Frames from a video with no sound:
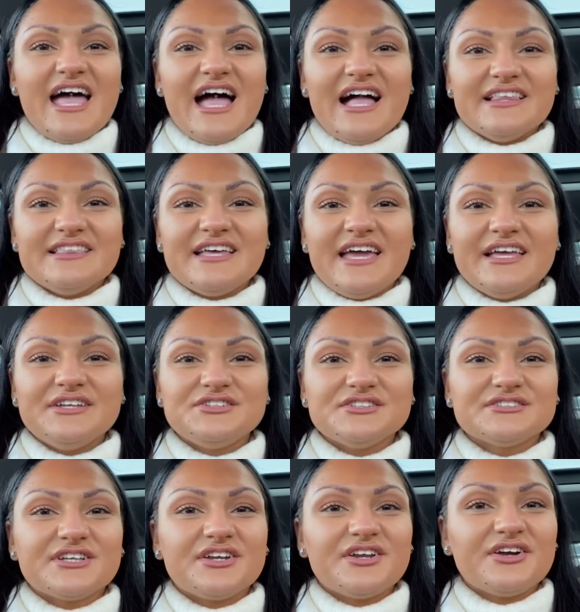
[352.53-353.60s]
and then
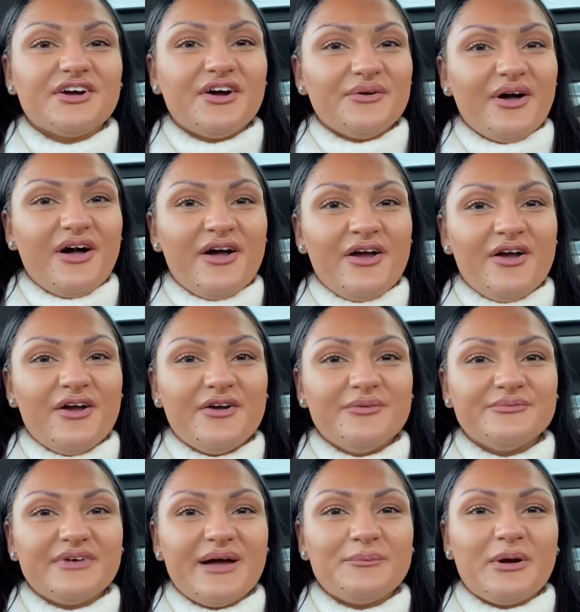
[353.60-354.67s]
just gonna go
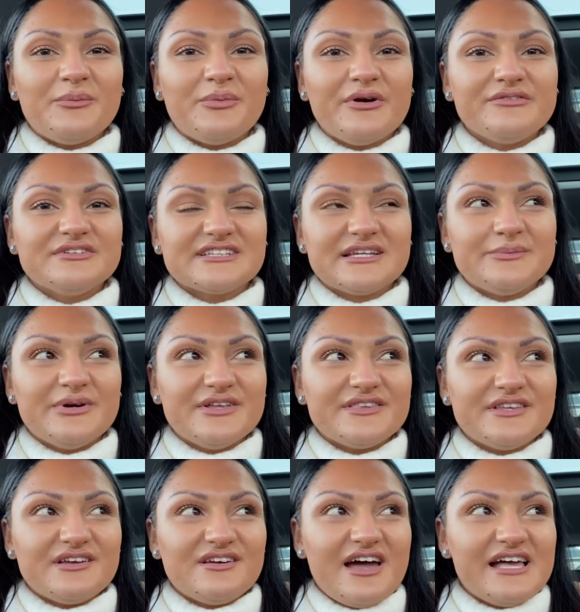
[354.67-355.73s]
home my boyfriend's gonna put
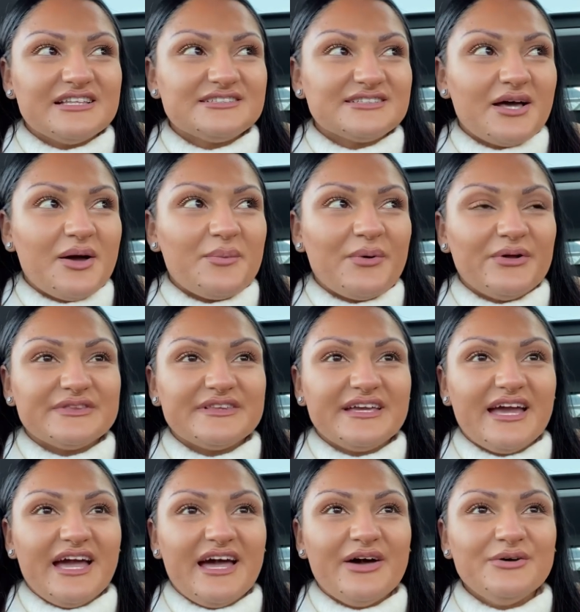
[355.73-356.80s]
the lights up on the
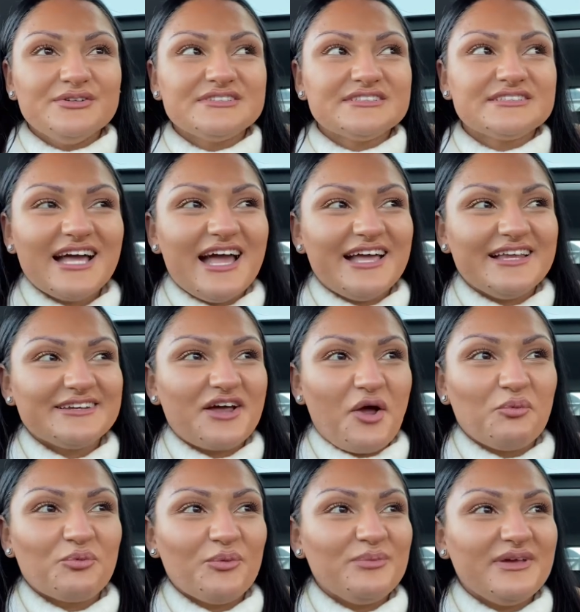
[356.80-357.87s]
house and i
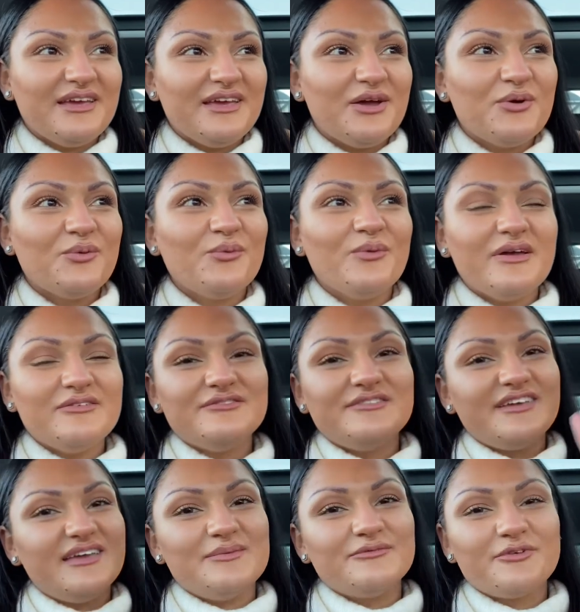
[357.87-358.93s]
will probably wave
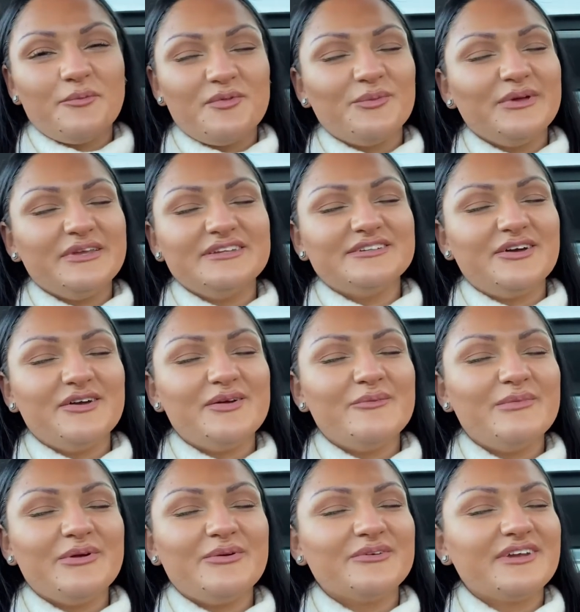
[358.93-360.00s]
to him from the window
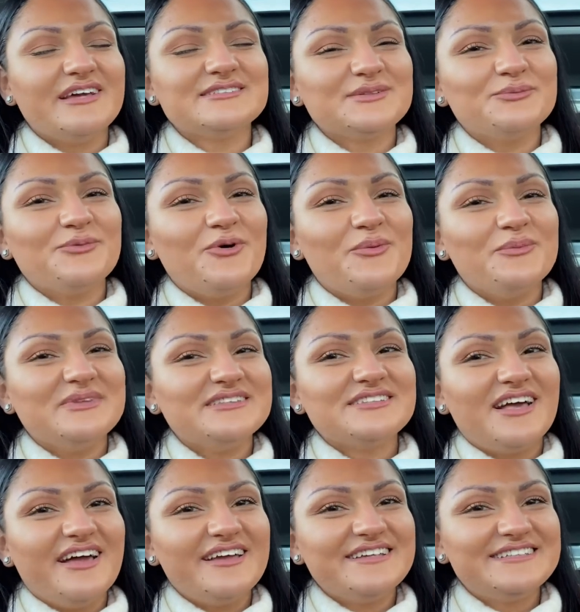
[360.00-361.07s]
and be all nice and warm
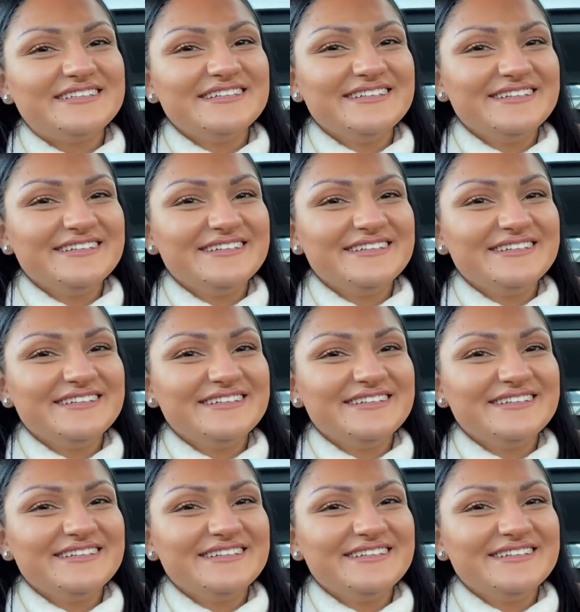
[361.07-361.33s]
inside